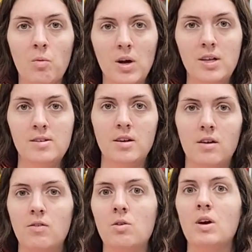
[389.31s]
wanted to
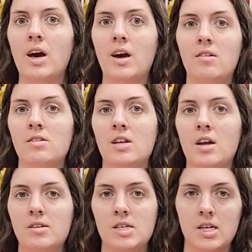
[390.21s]
give you guys an
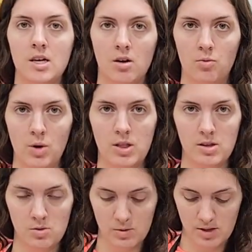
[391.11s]
idea of what
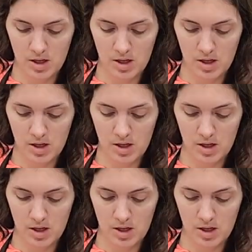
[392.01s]
this was